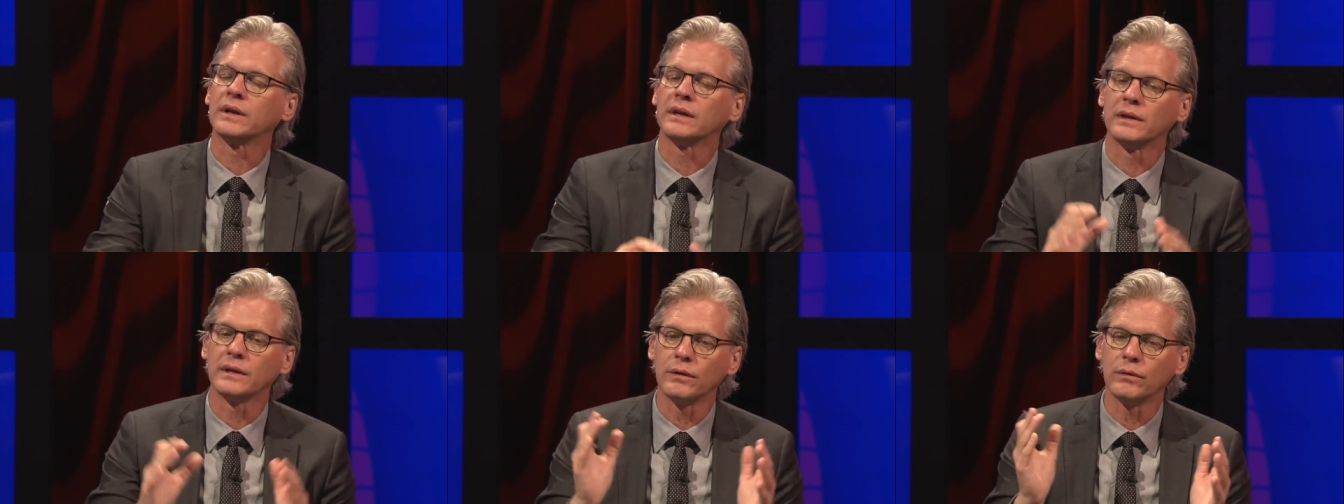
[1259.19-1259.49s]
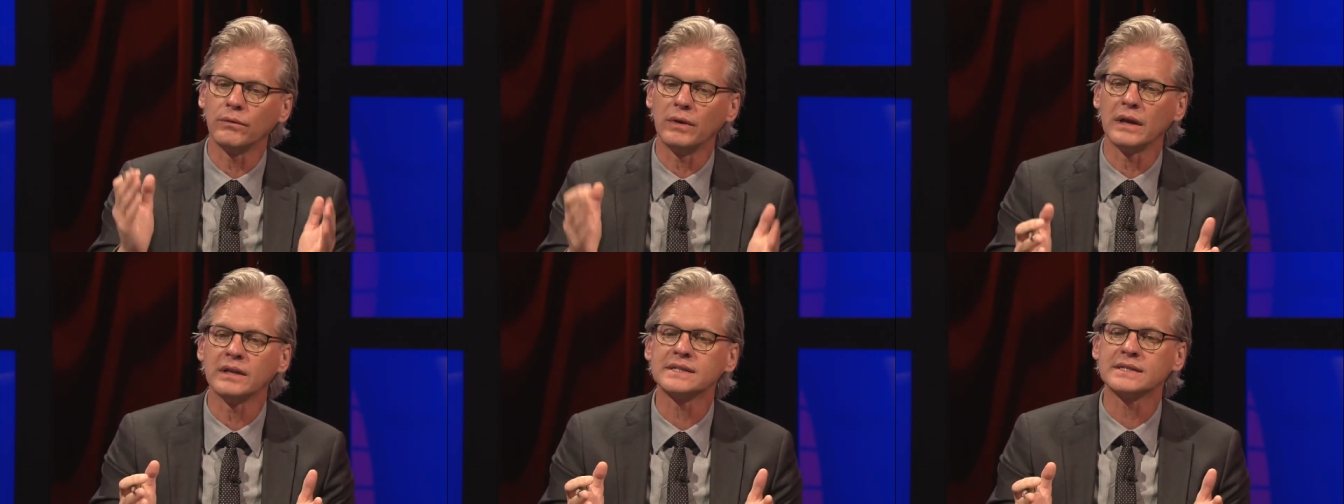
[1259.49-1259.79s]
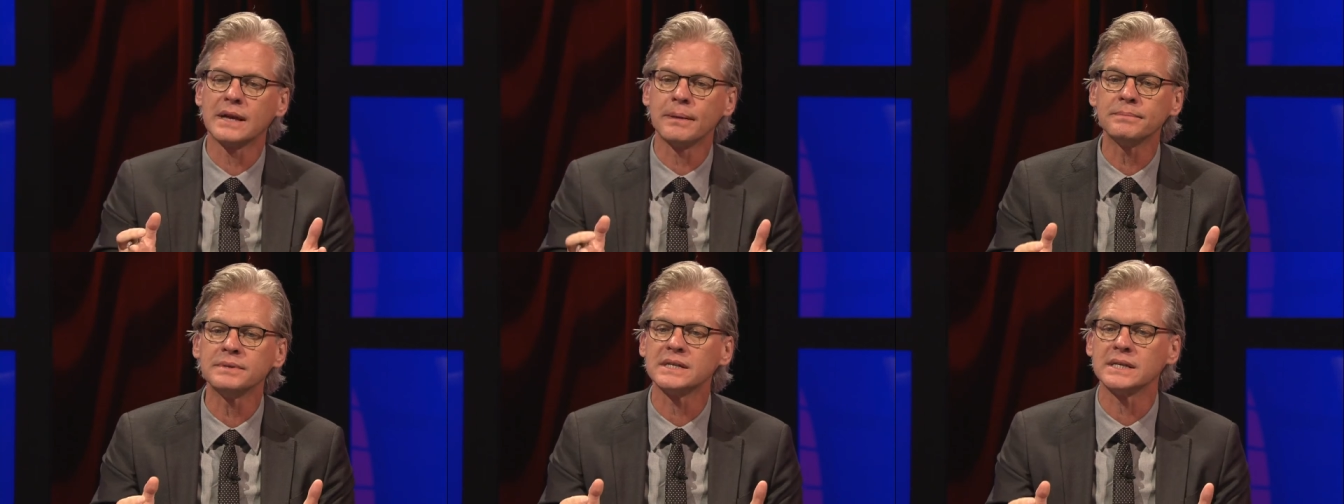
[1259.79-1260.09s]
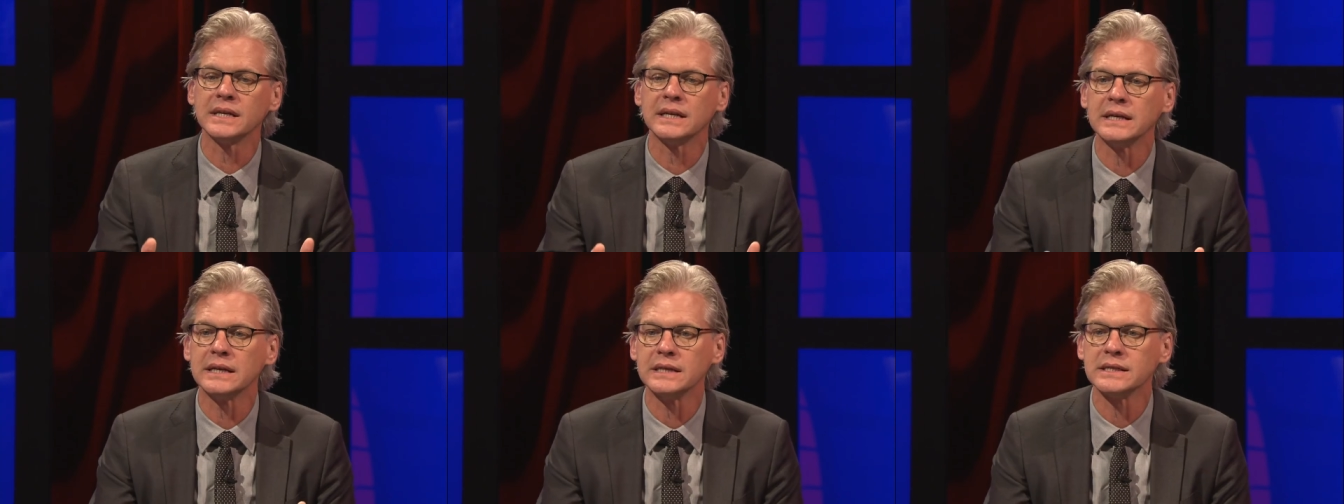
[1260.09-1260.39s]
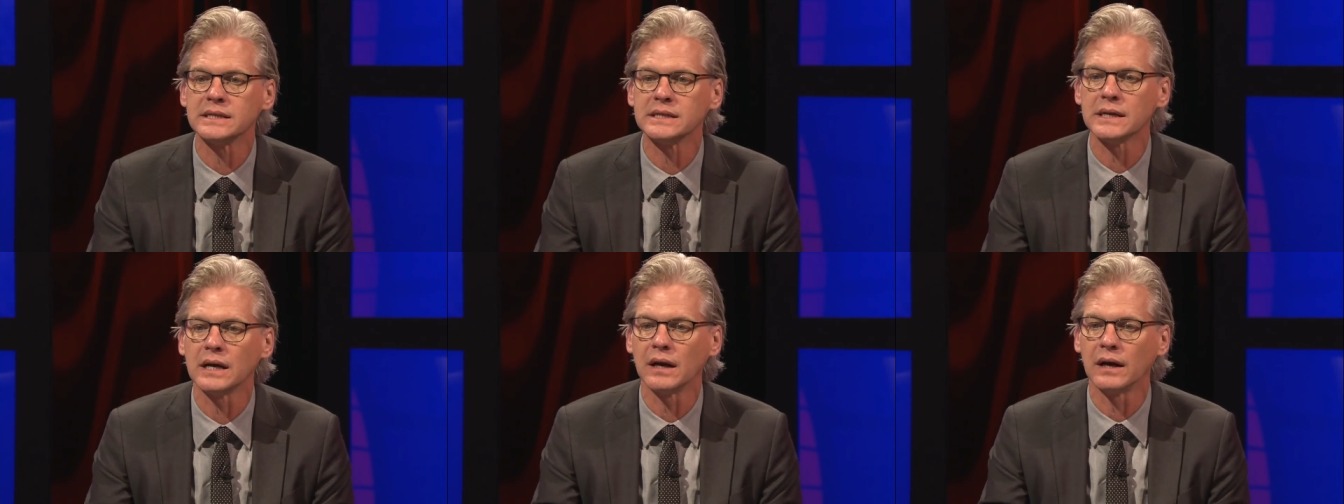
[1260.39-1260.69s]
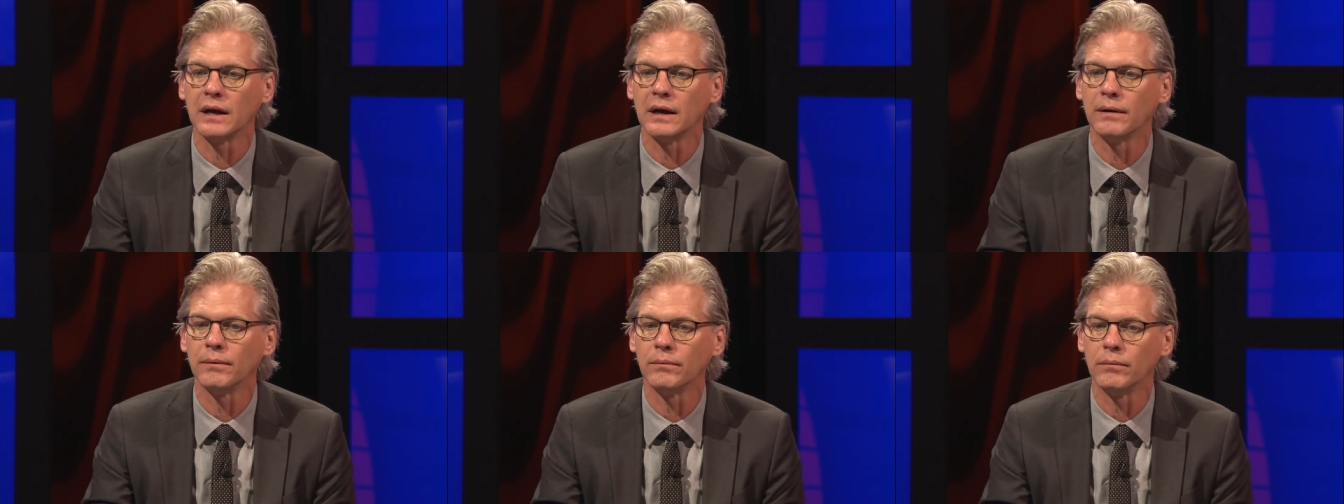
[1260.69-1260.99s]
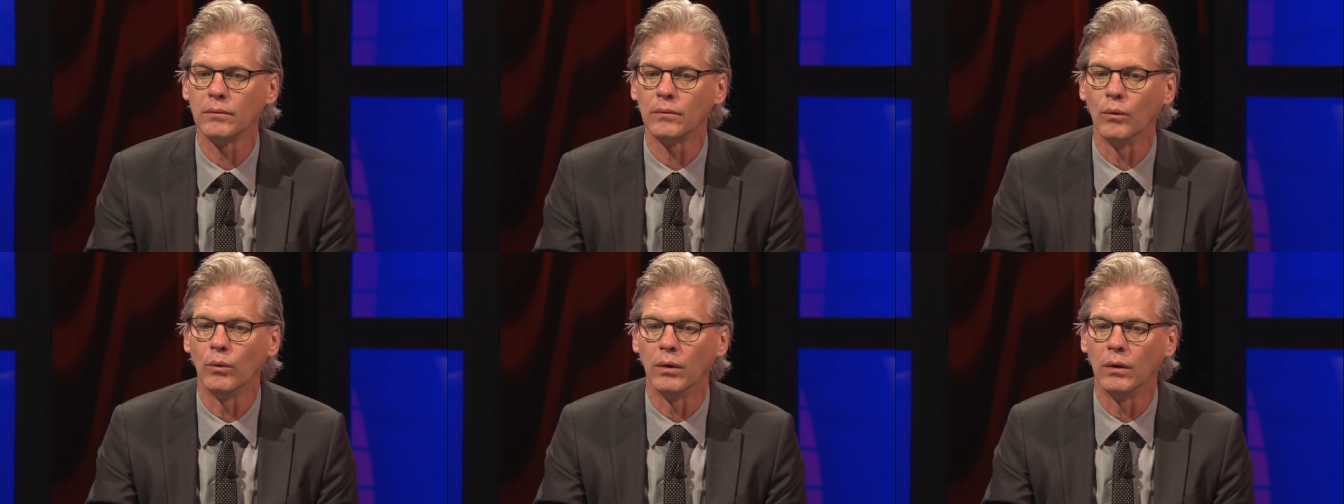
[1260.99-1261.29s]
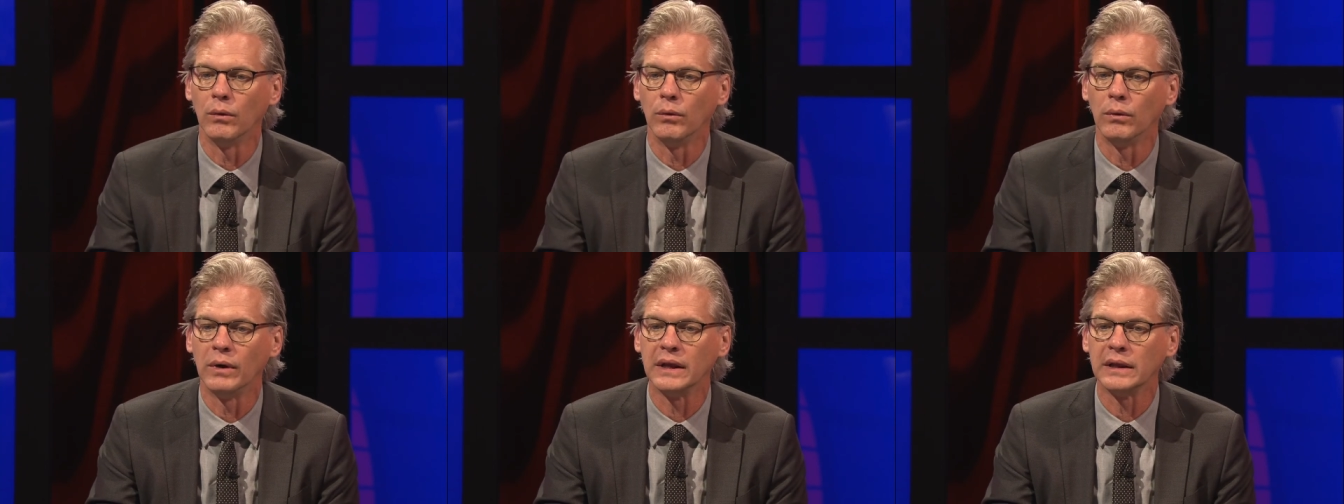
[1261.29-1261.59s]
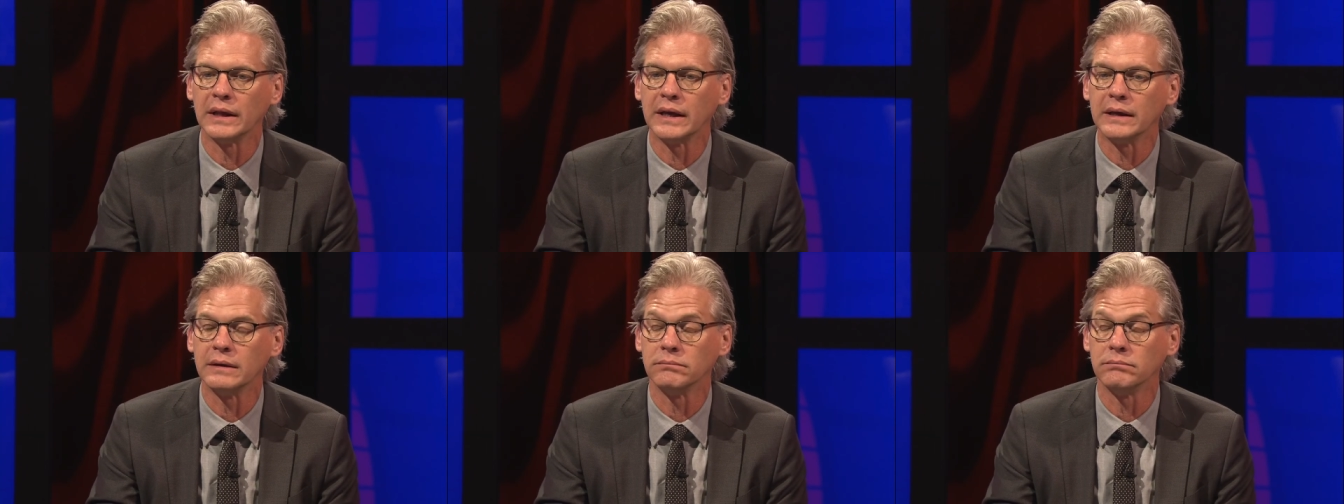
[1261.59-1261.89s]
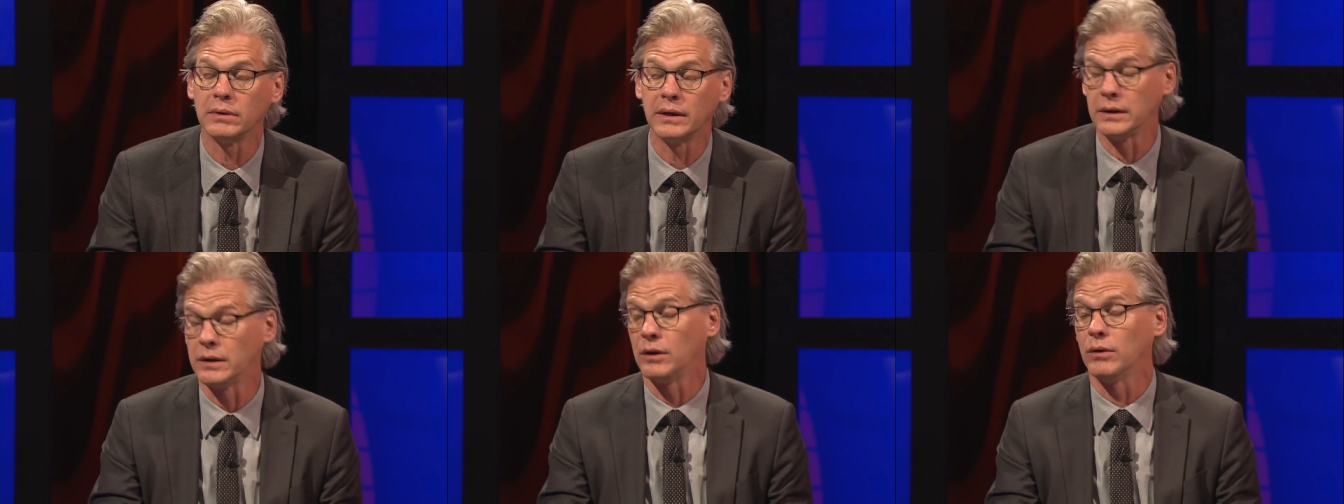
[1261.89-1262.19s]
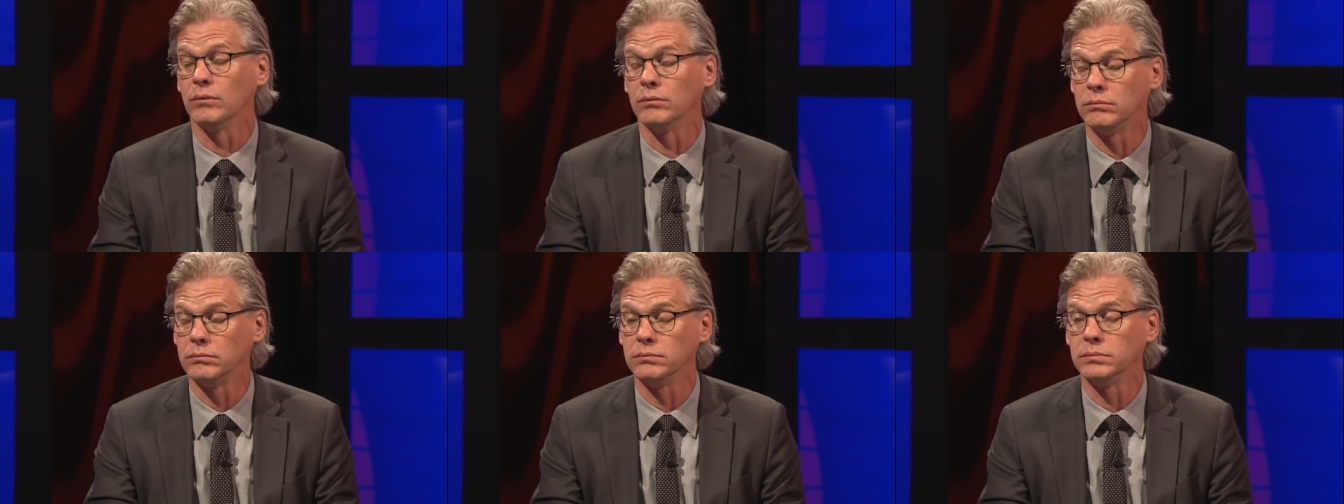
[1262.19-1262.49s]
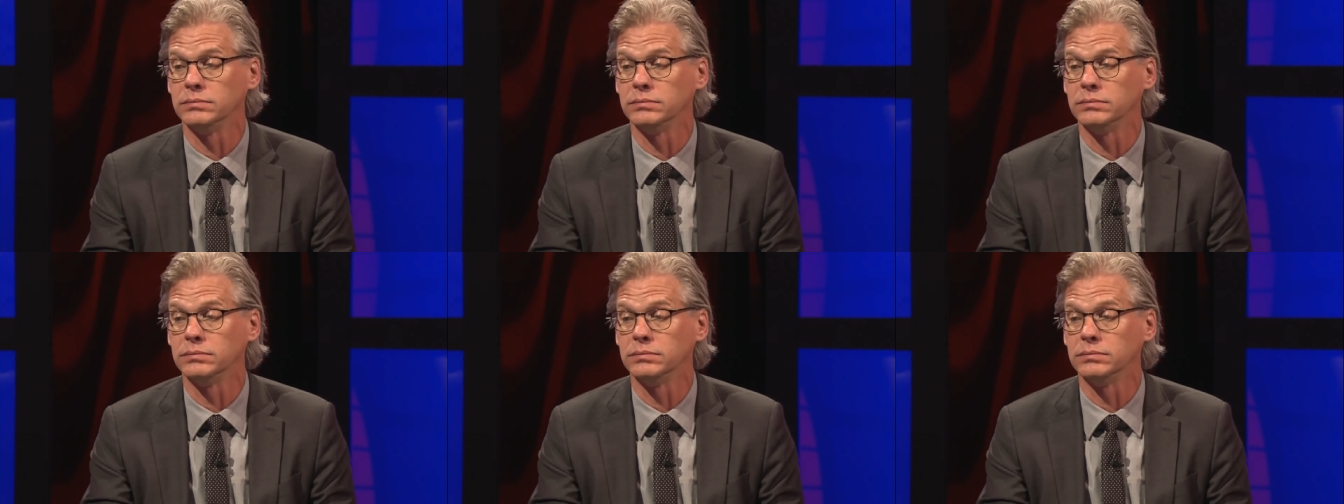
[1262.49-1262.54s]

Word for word: and some cities um, were really you know